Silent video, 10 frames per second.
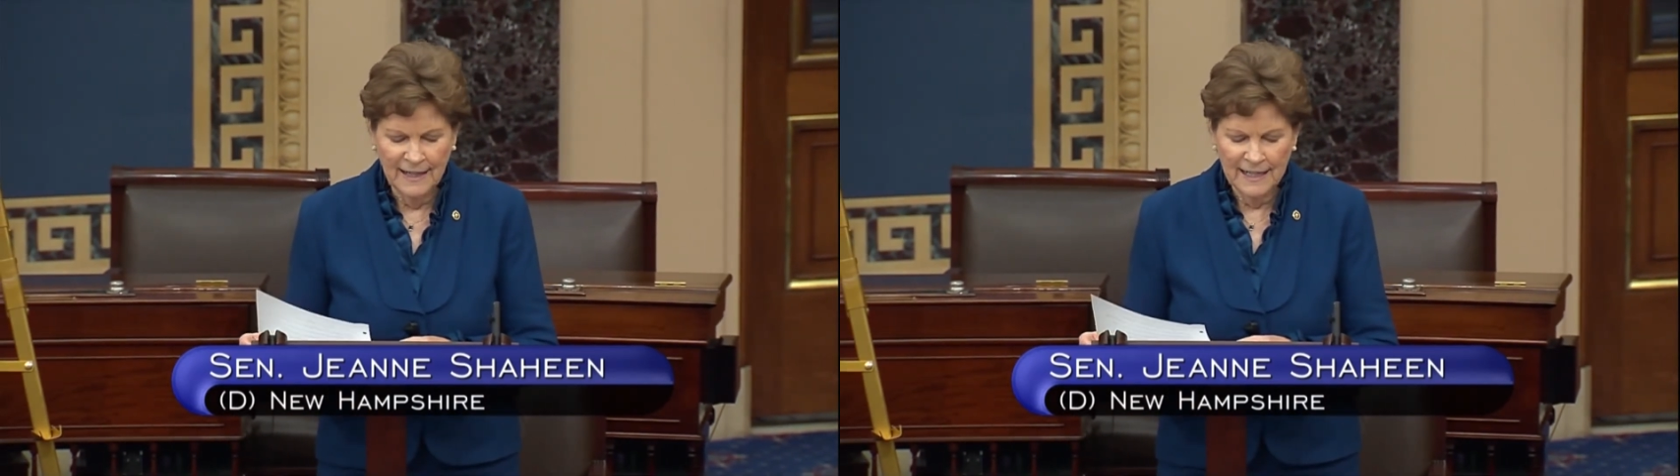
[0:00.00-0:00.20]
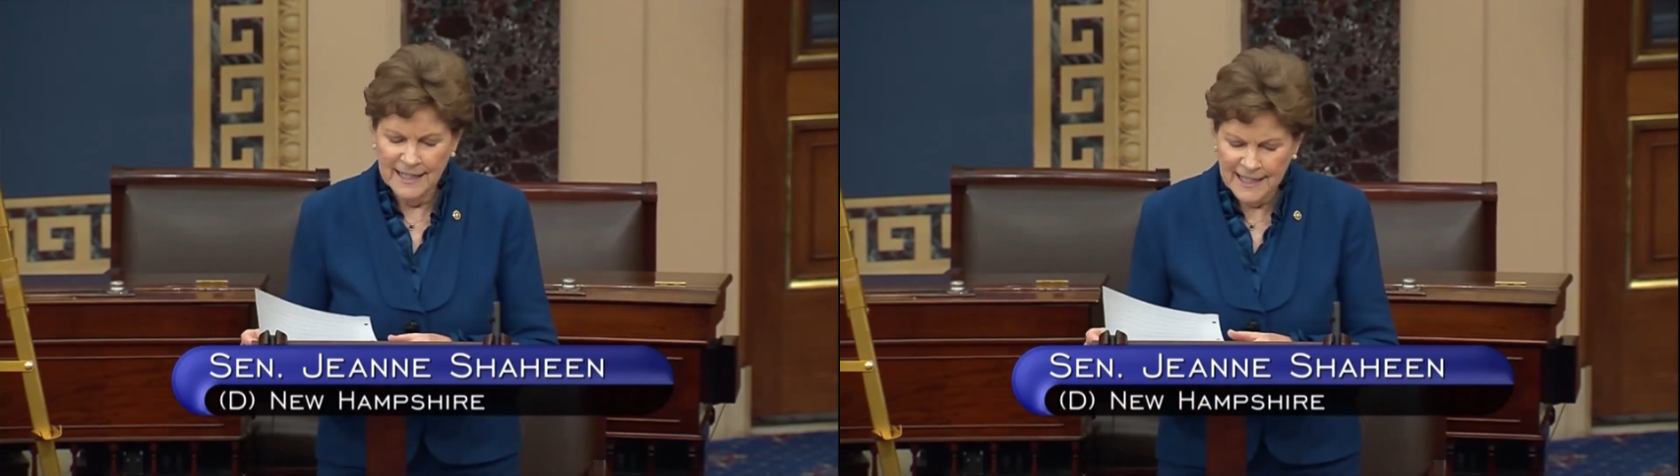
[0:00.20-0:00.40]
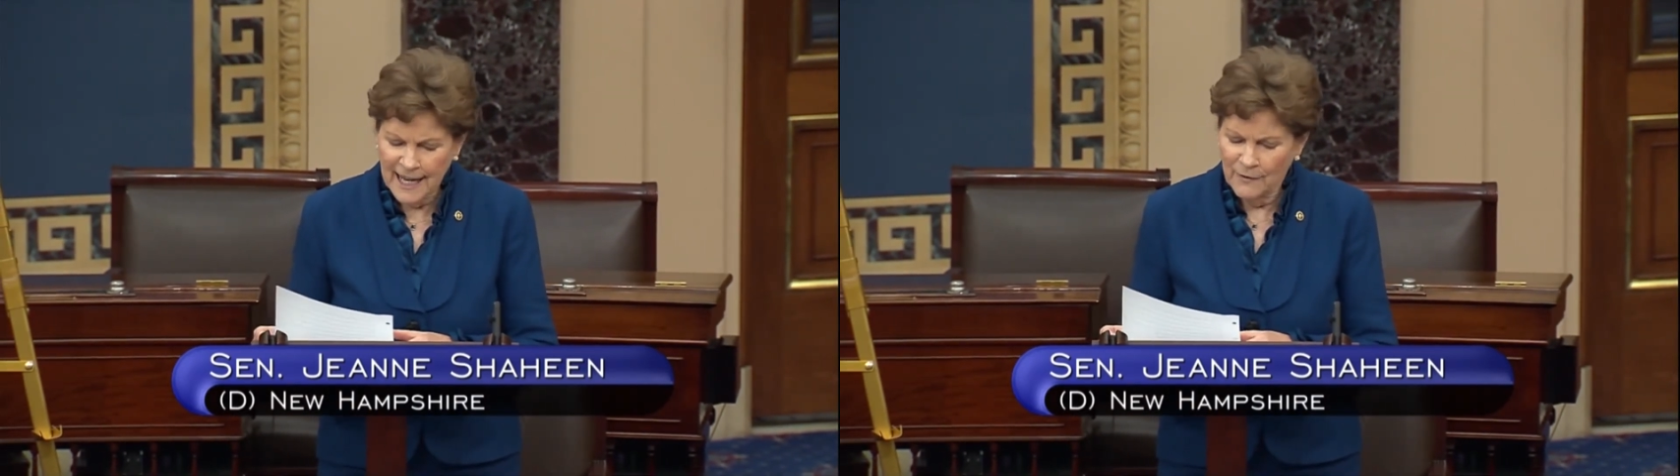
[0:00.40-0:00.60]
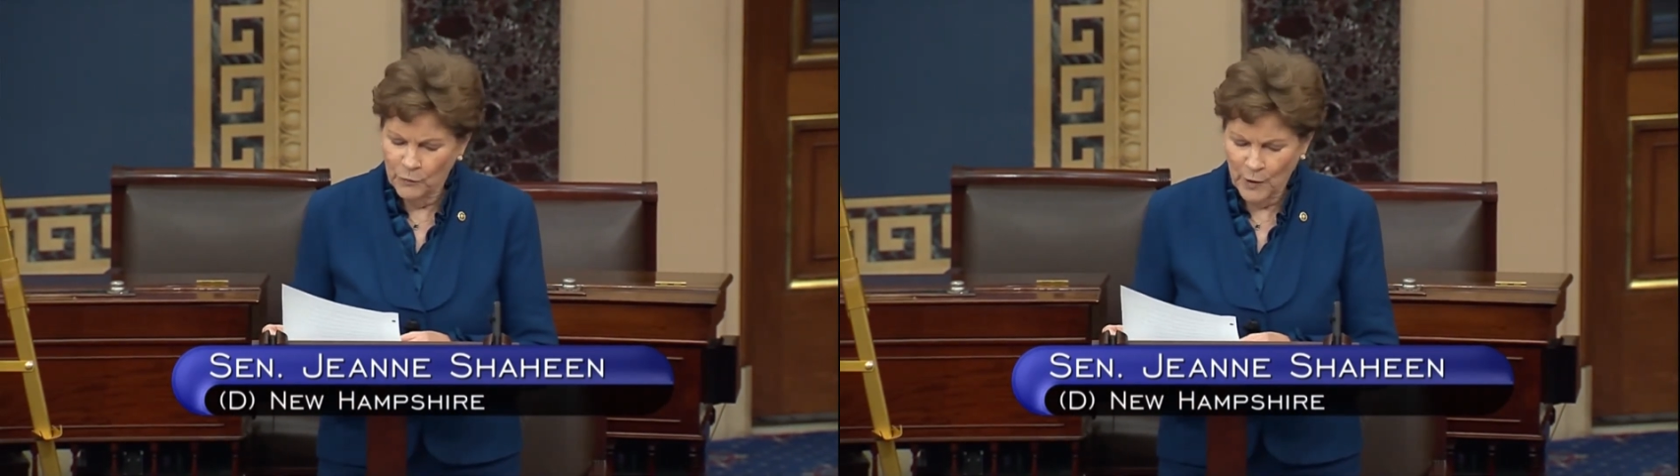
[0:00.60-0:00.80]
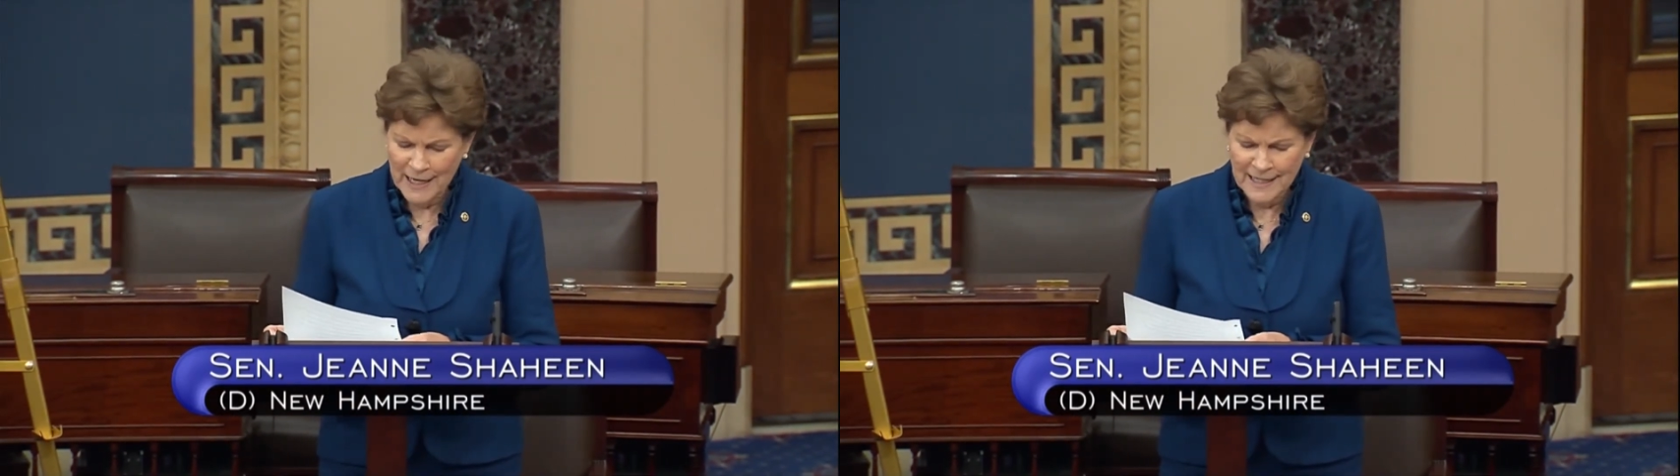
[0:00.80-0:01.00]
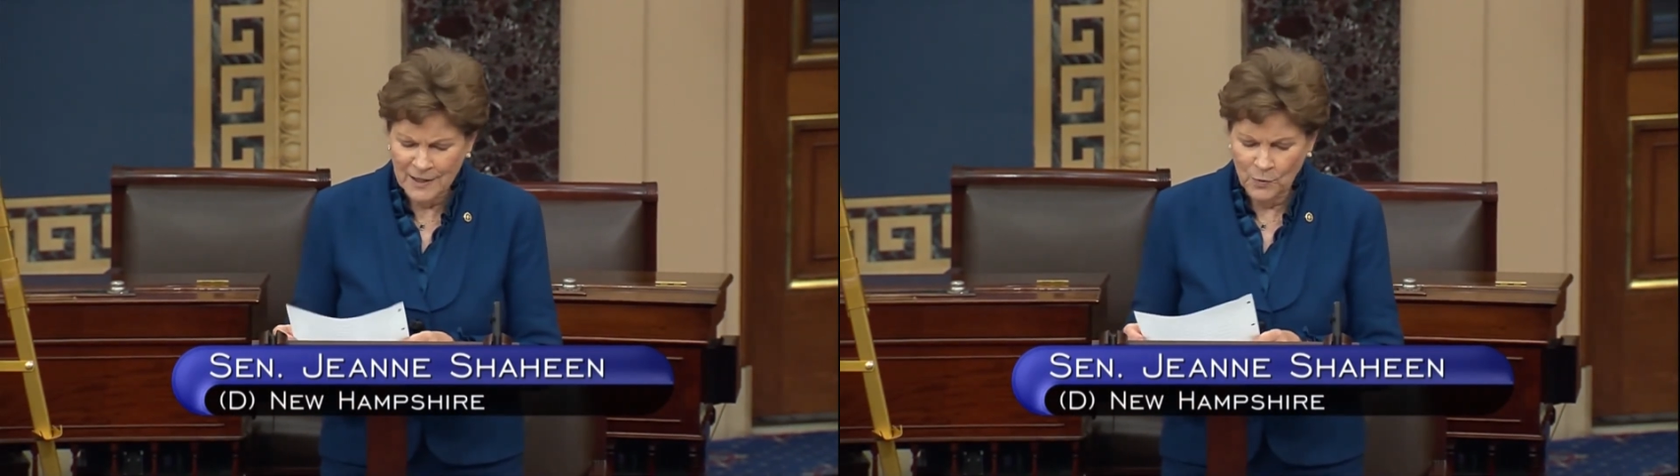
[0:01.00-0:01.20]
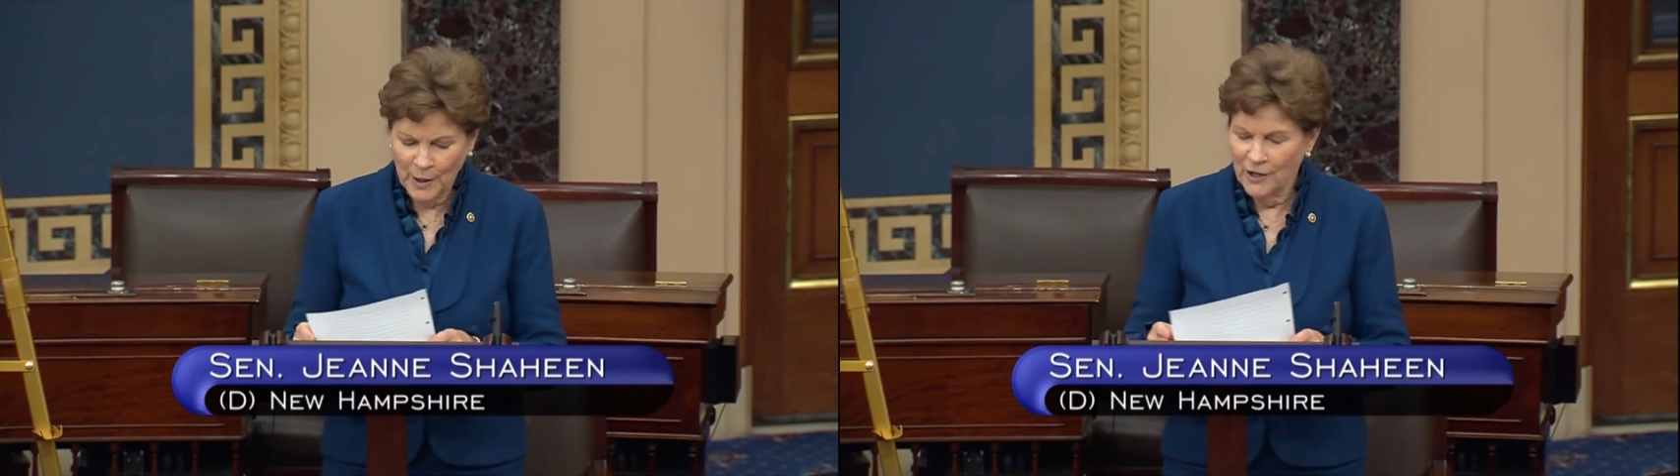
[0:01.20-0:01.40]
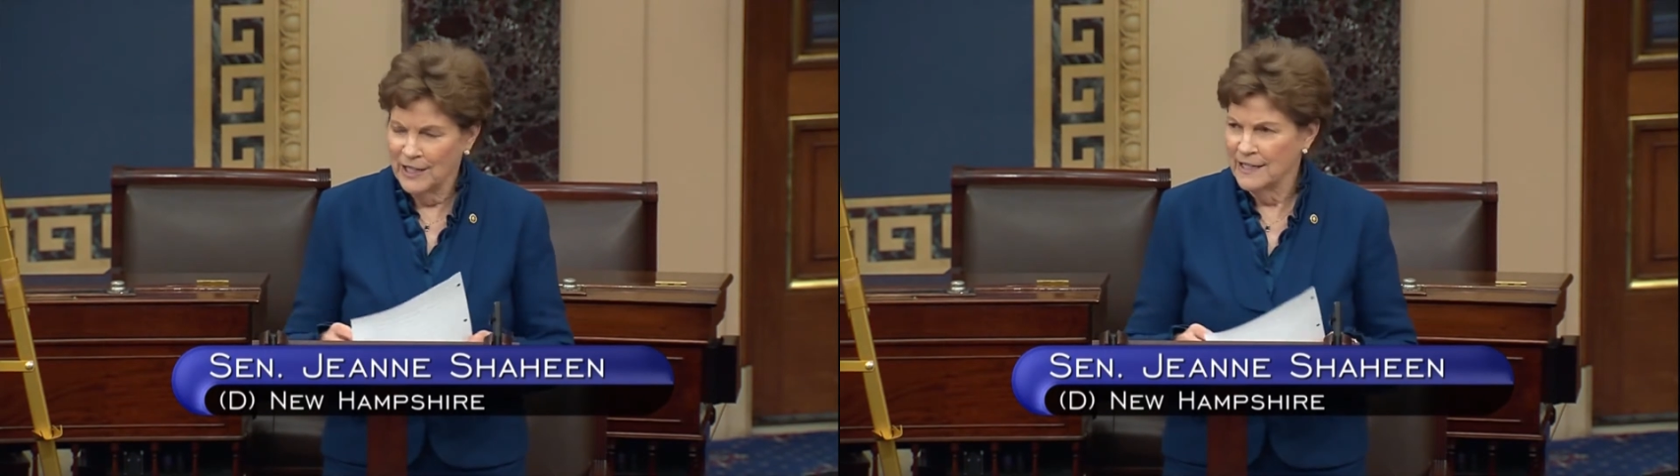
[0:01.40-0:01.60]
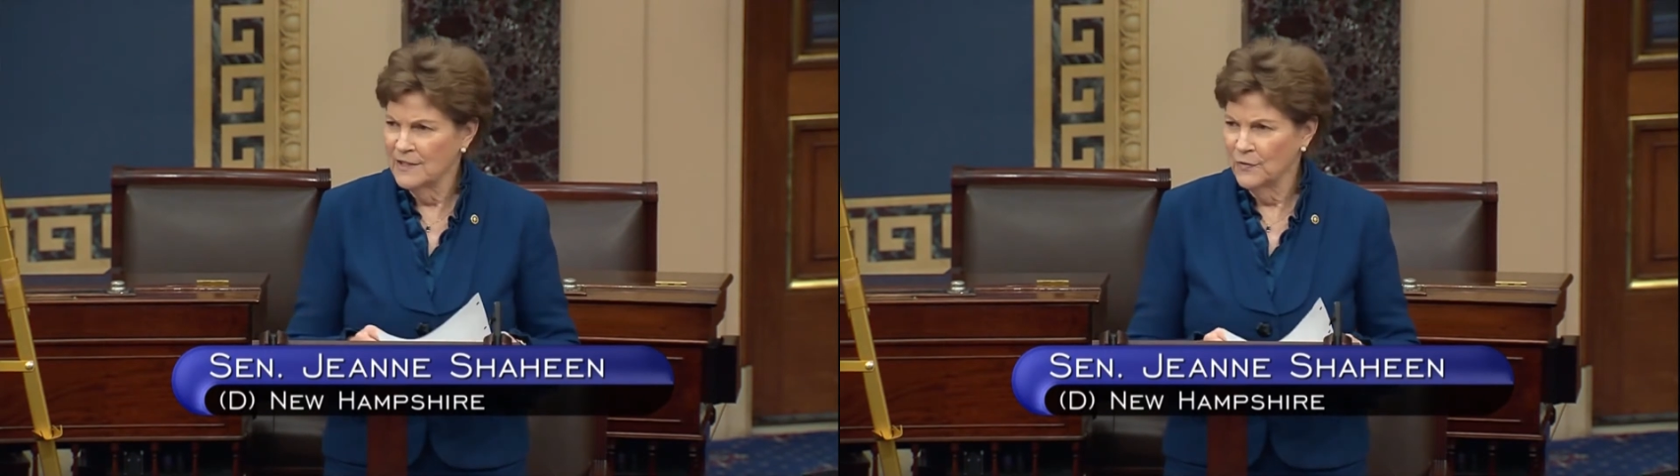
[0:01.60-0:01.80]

instead of raising awareness